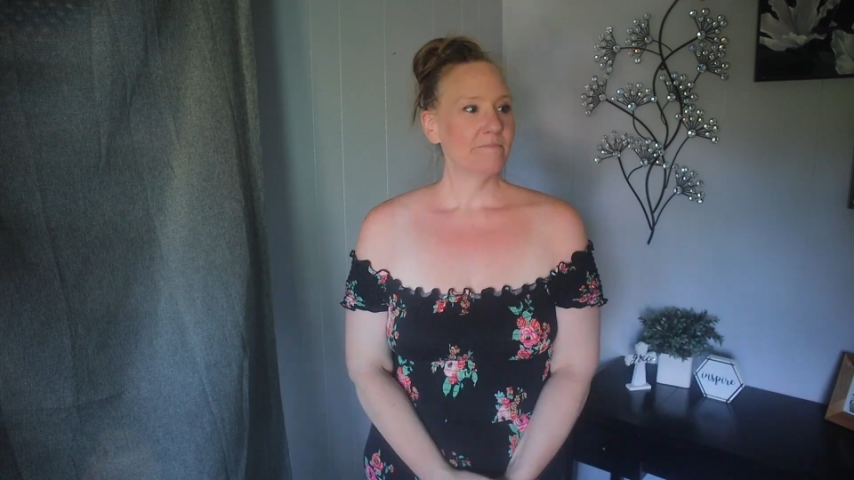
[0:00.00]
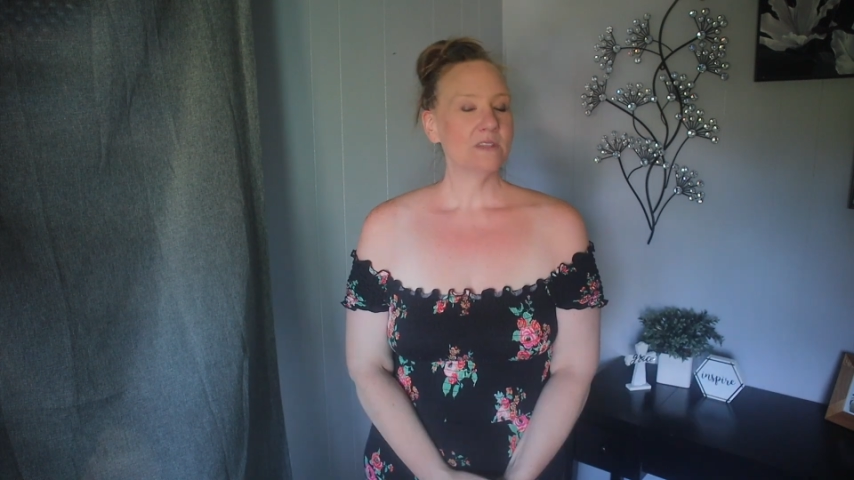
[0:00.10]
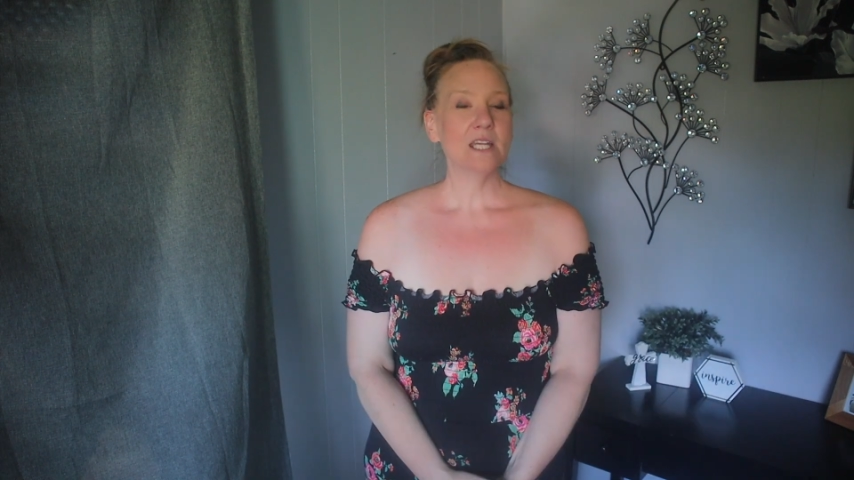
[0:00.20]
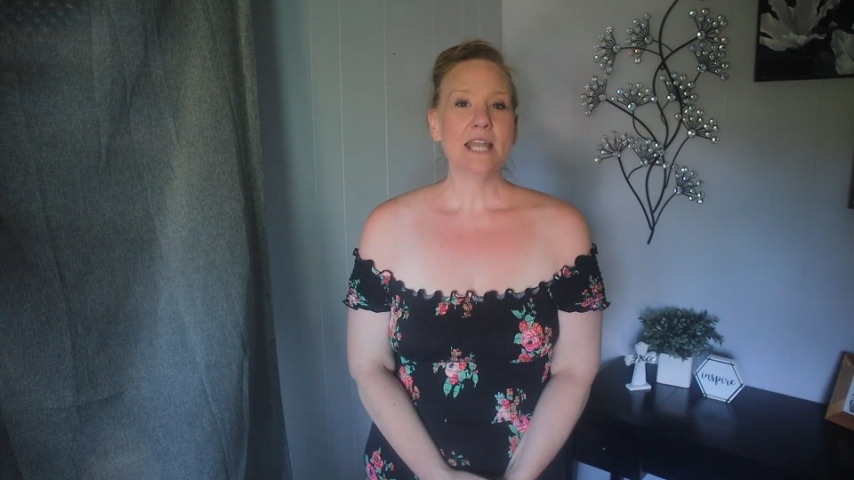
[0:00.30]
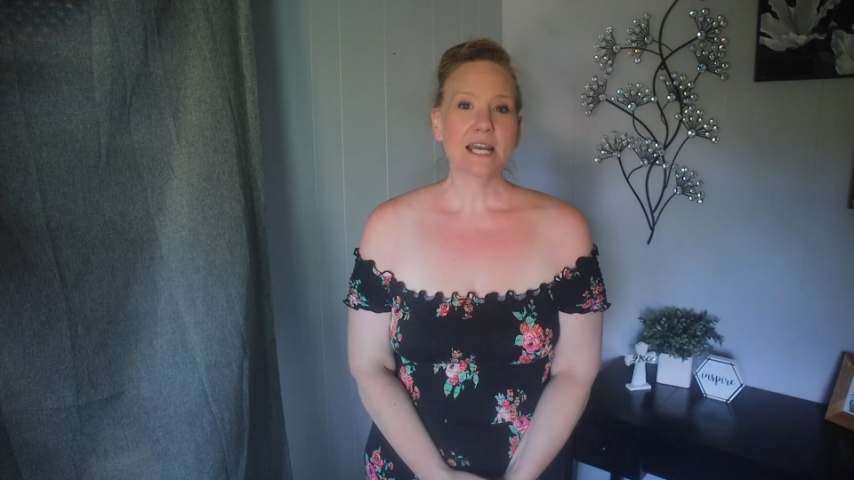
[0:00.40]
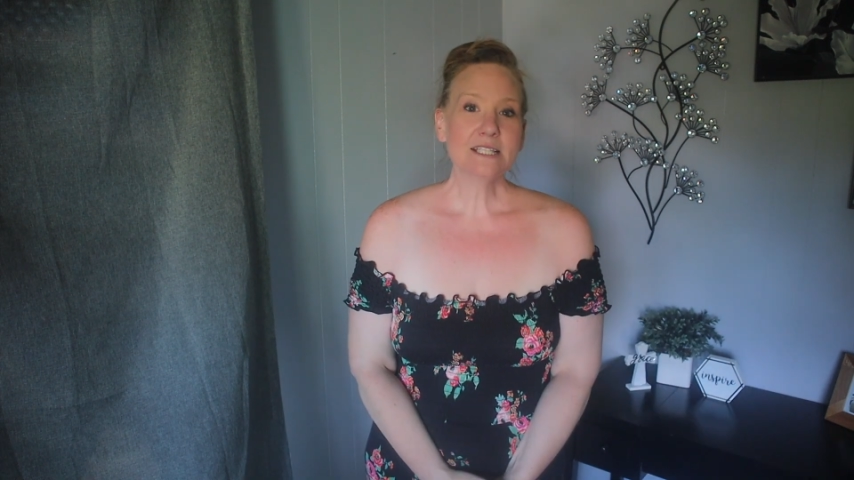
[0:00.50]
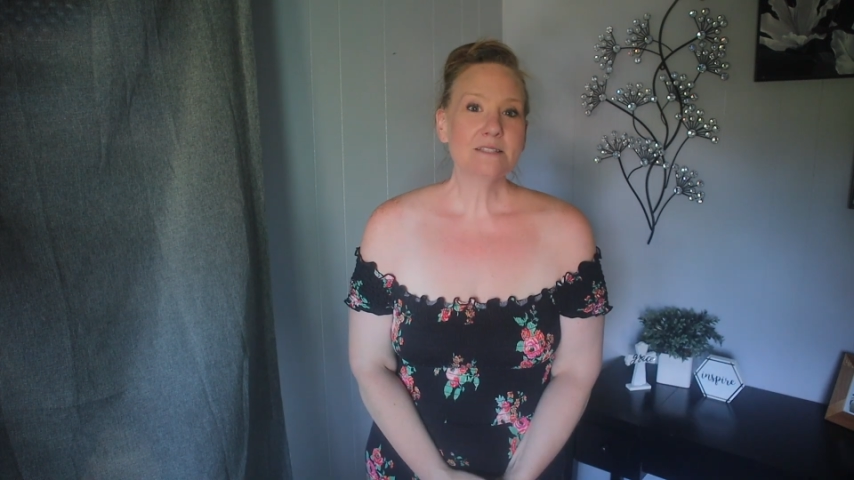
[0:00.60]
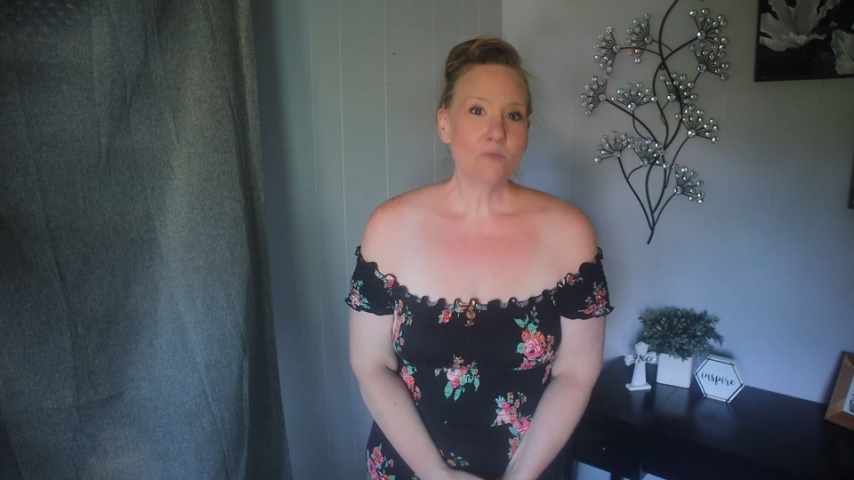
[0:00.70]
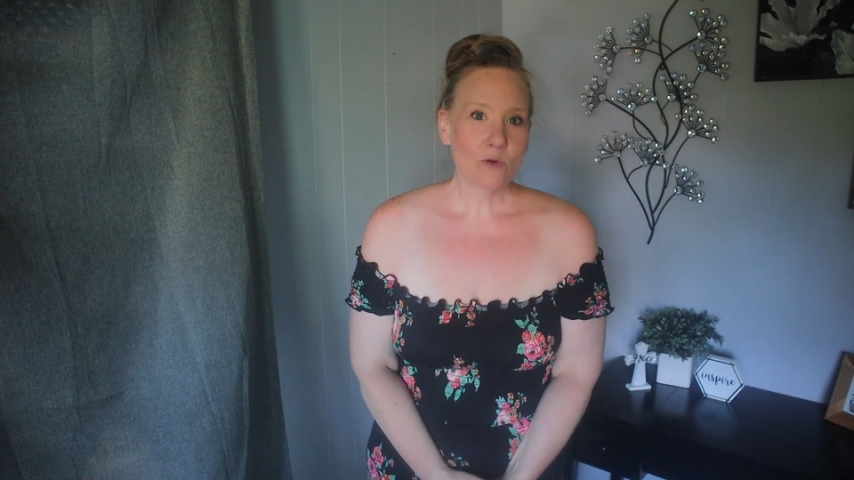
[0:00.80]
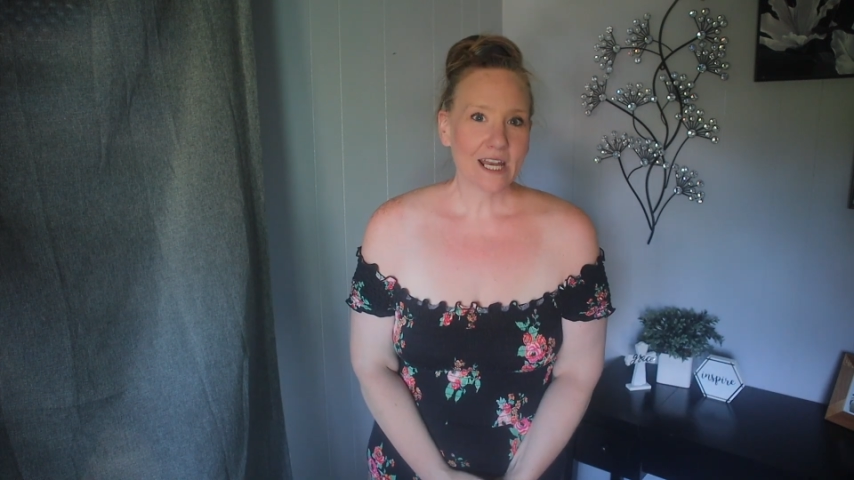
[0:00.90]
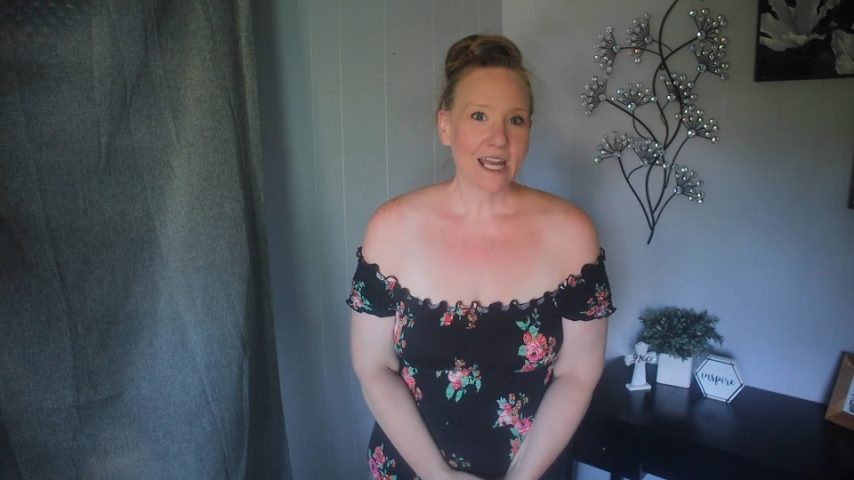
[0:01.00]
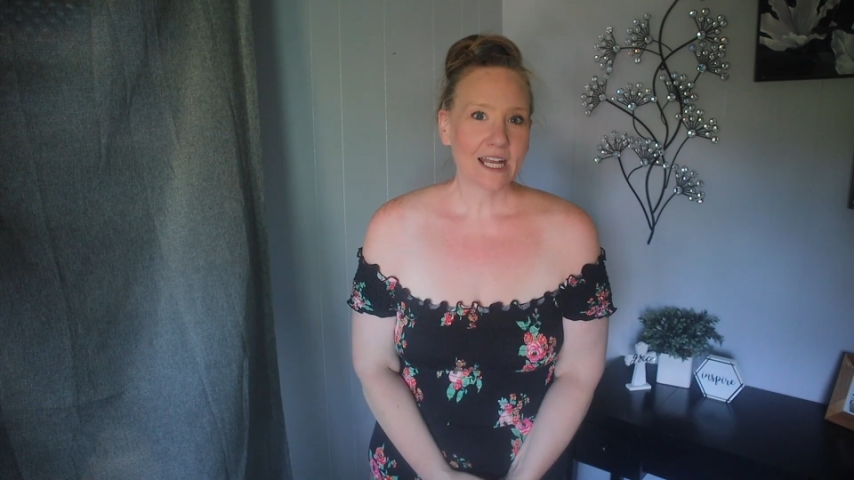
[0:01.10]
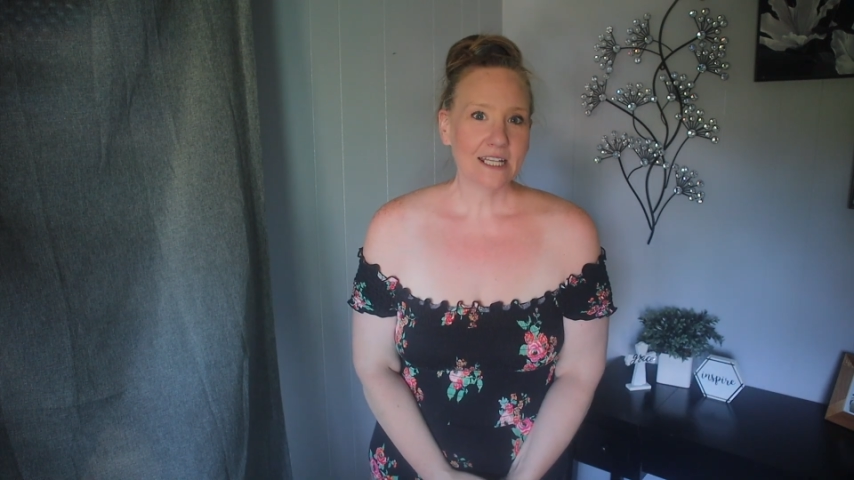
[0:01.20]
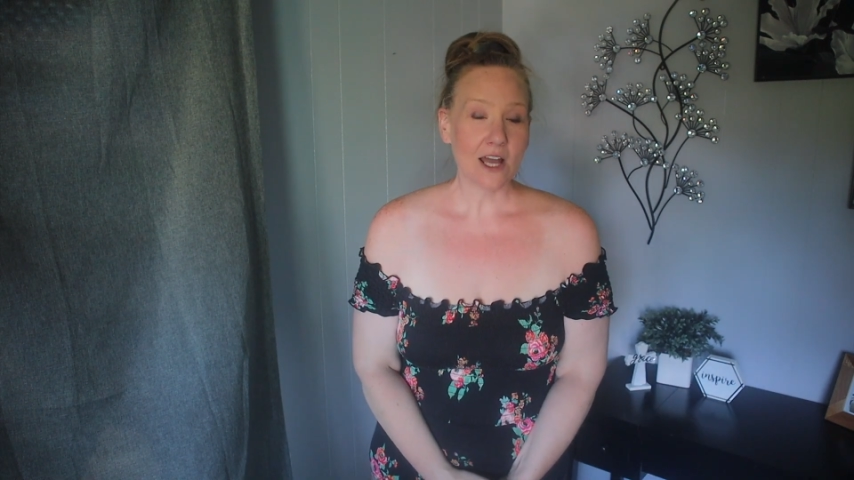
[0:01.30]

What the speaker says: The next morning,